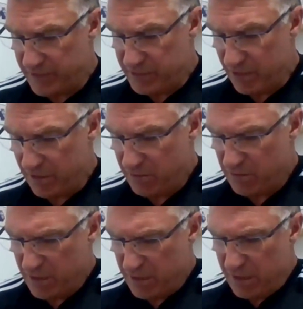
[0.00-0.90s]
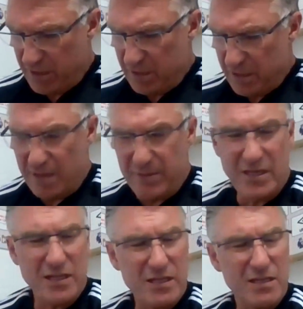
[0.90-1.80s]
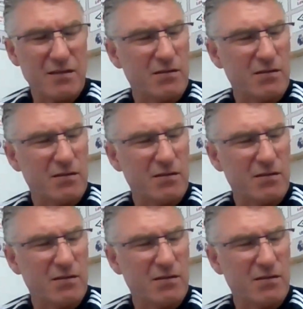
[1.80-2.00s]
So, yeah, I mean, uh,